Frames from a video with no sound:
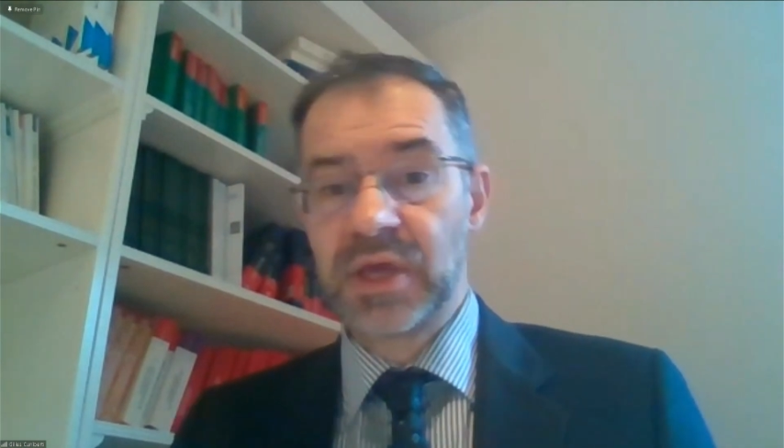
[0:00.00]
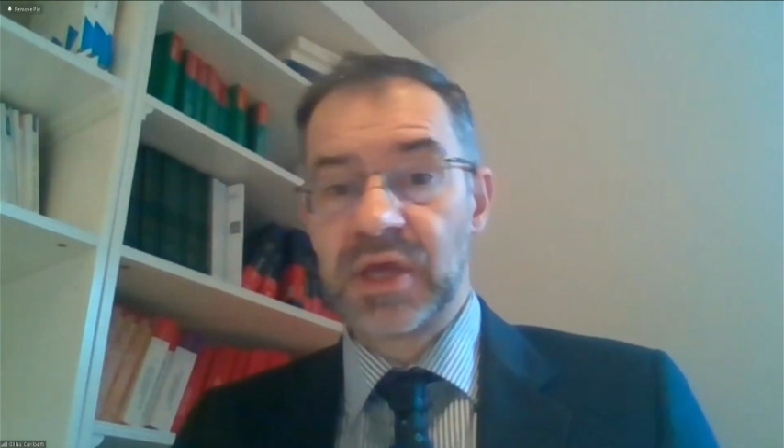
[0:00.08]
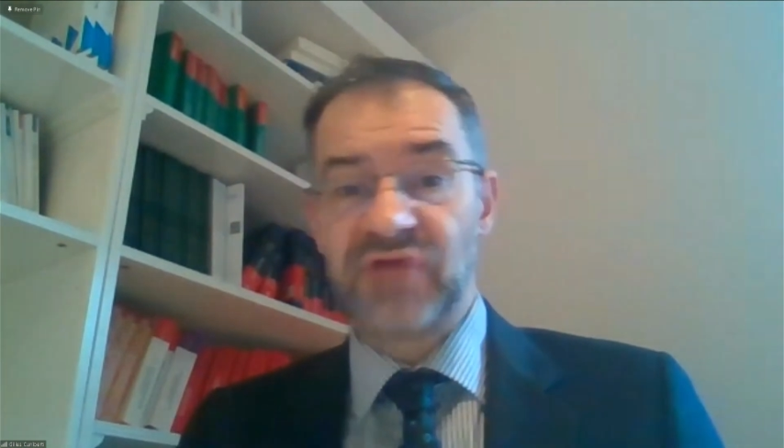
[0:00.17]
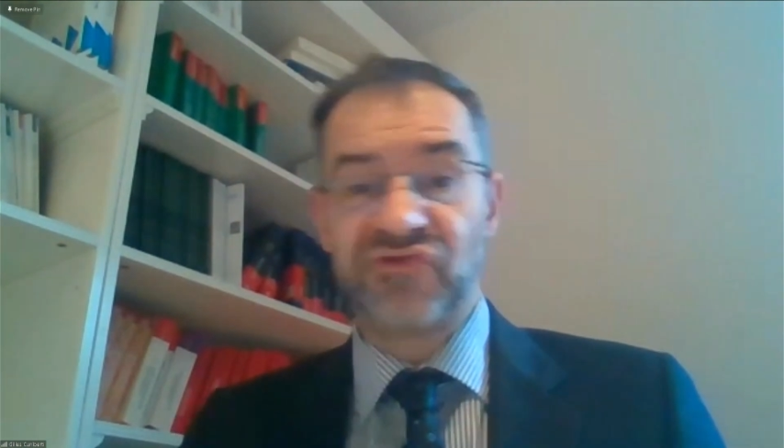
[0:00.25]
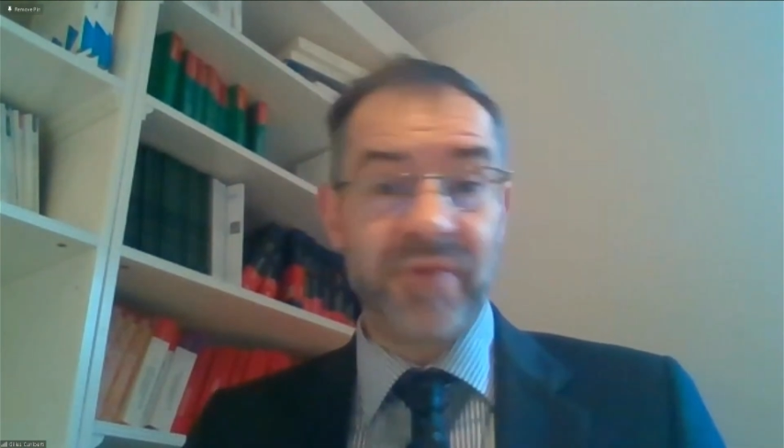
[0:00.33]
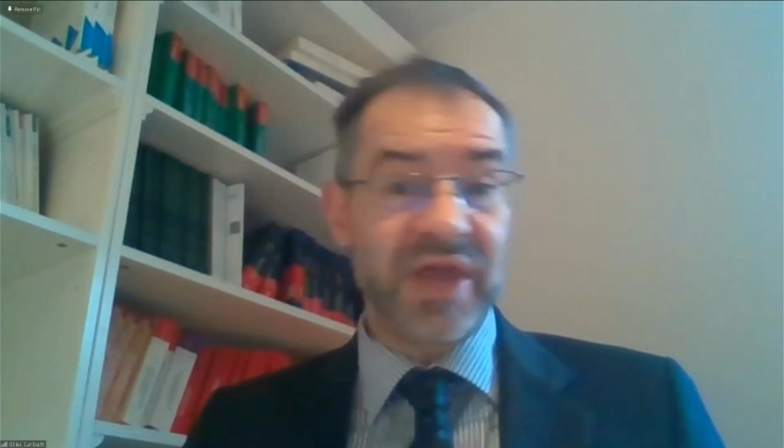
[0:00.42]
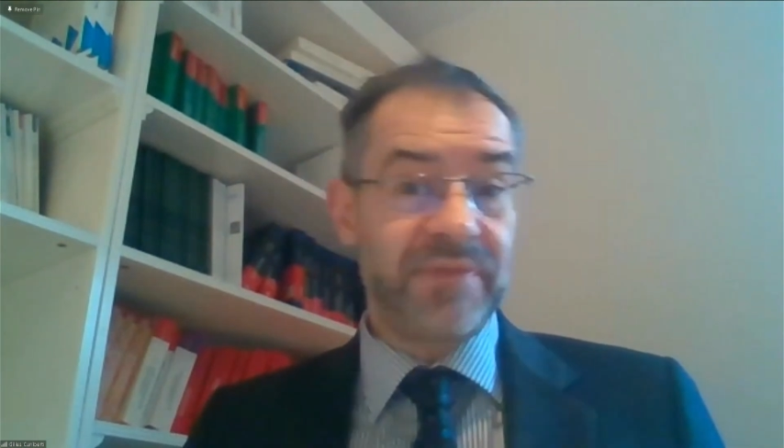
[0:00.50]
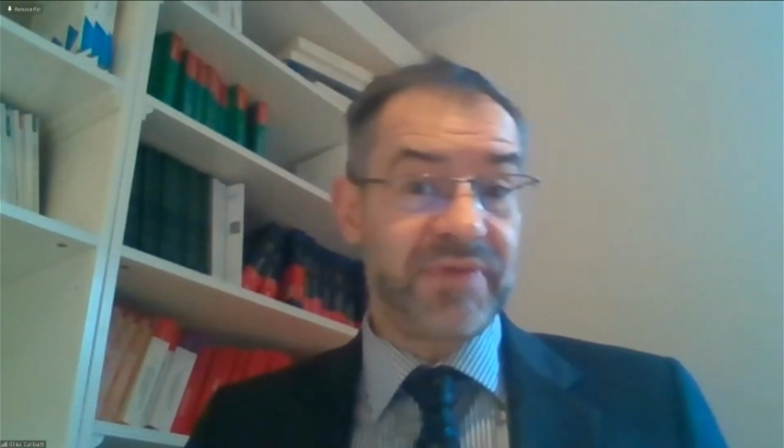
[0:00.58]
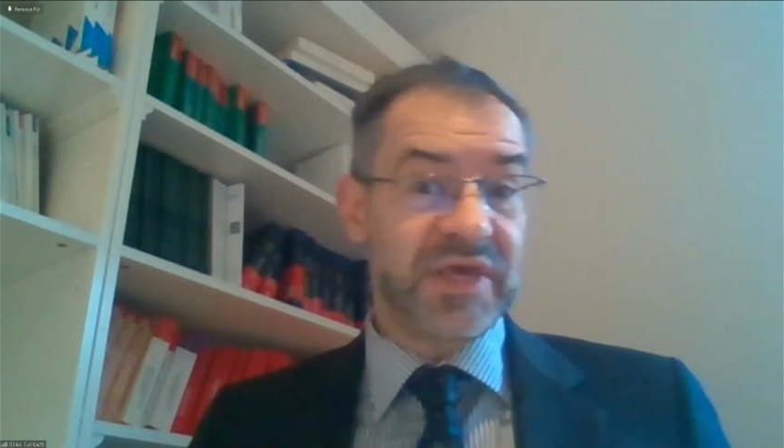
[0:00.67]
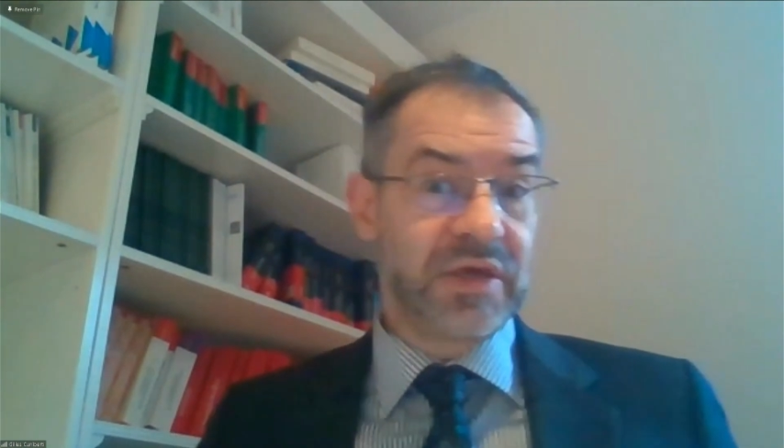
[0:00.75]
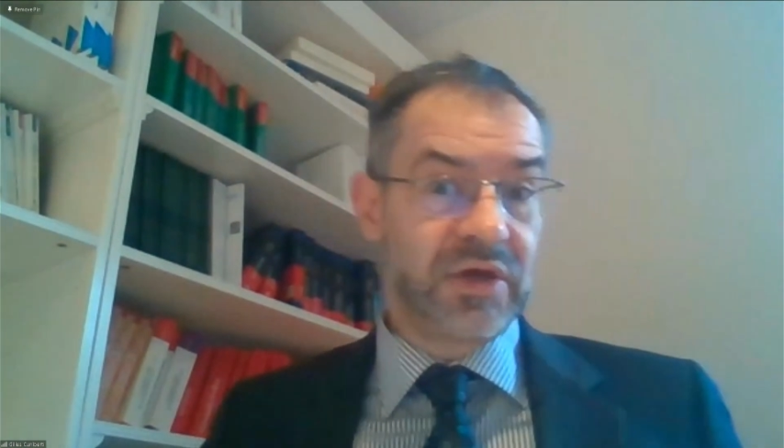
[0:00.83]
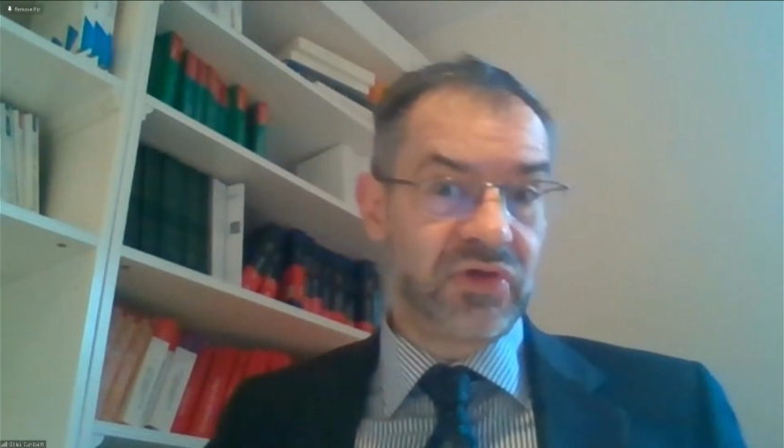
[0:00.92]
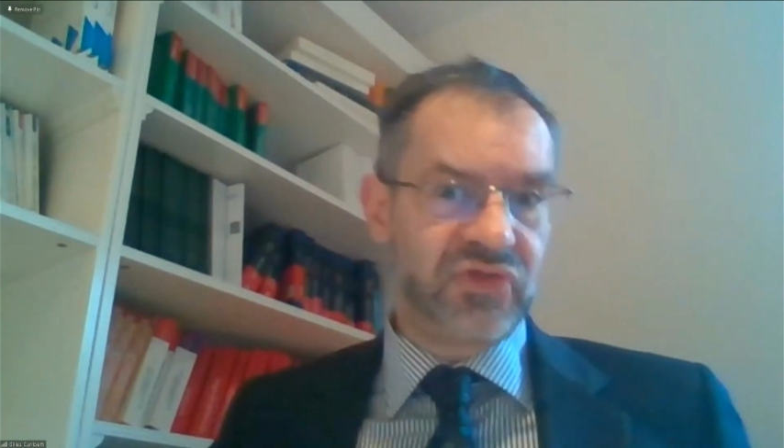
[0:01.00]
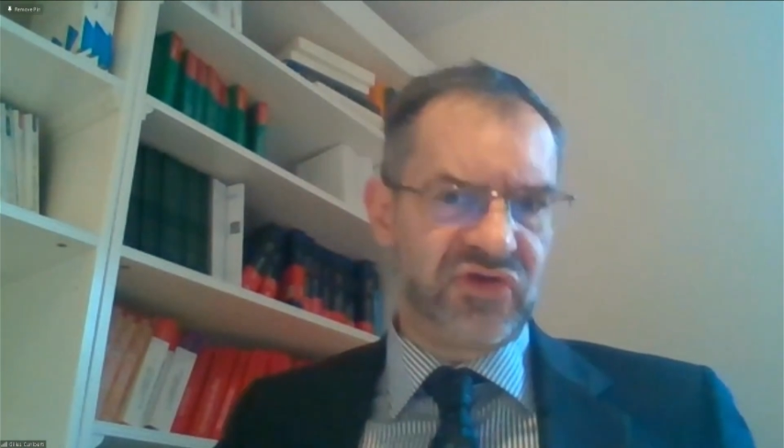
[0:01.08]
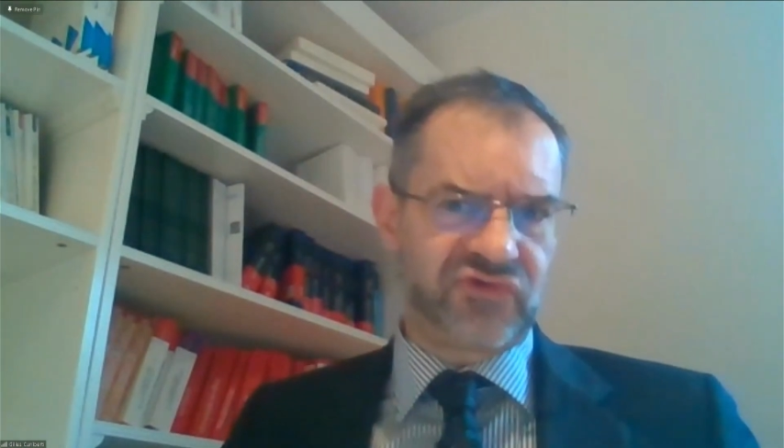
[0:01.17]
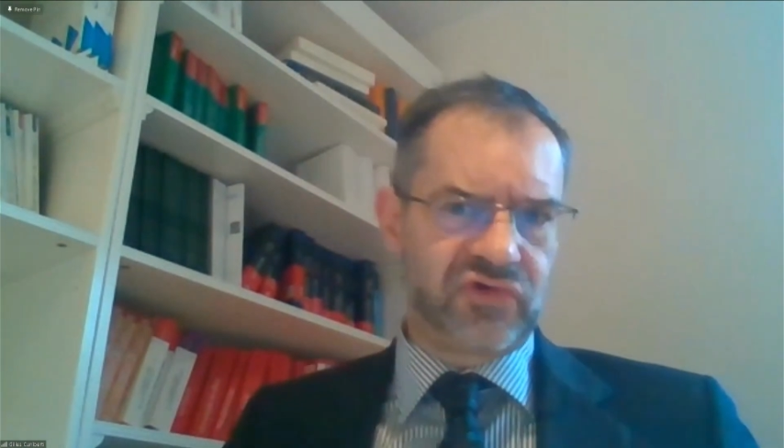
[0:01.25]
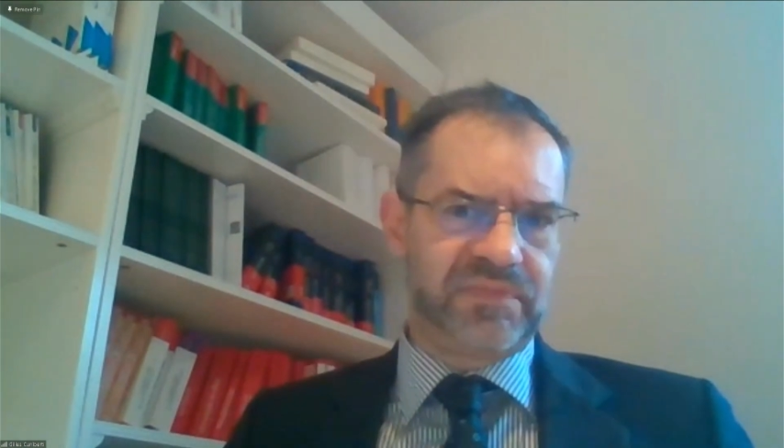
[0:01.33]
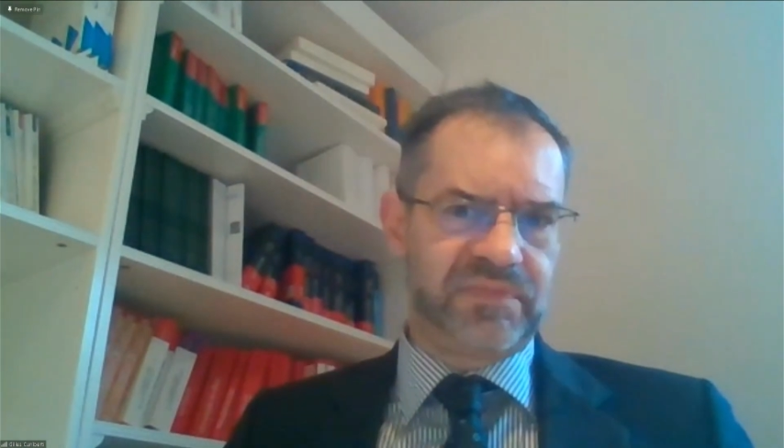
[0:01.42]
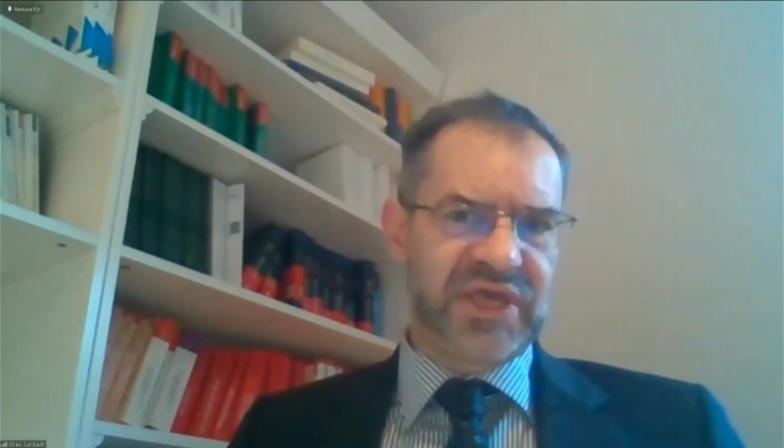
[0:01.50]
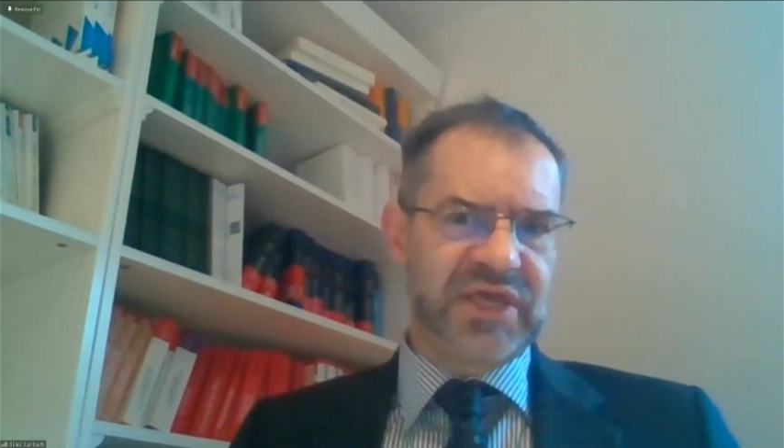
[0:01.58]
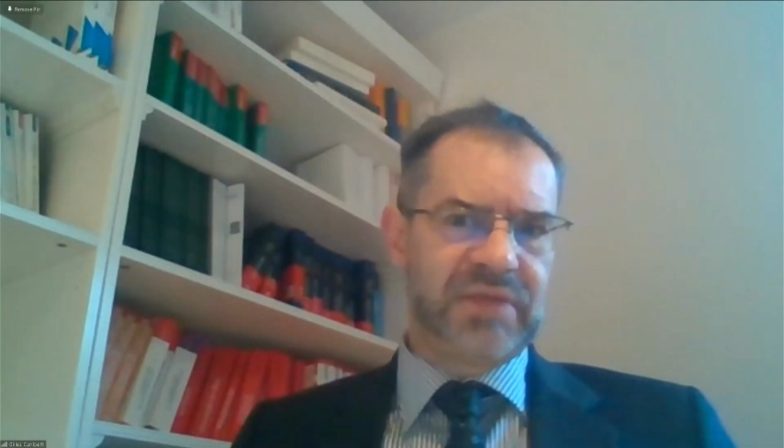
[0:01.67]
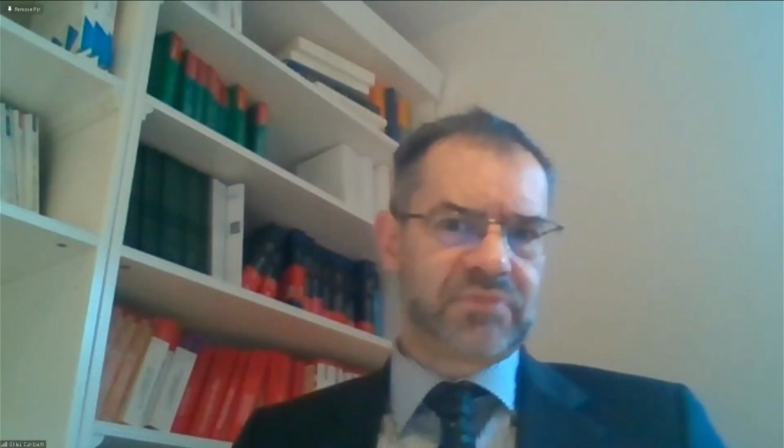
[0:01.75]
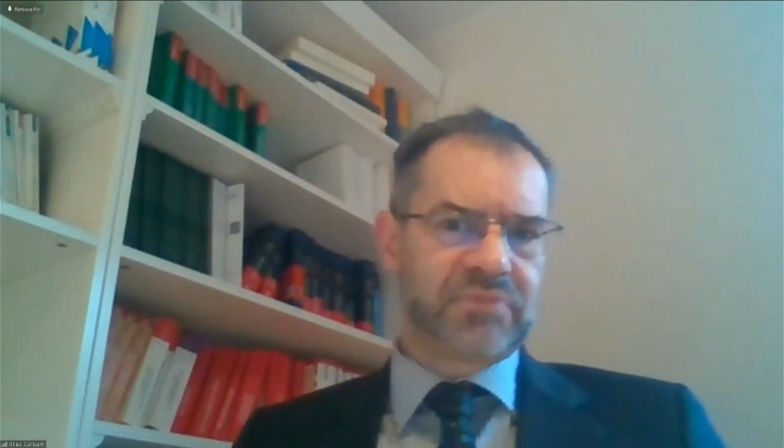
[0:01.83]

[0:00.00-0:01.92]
And so maybe this could be,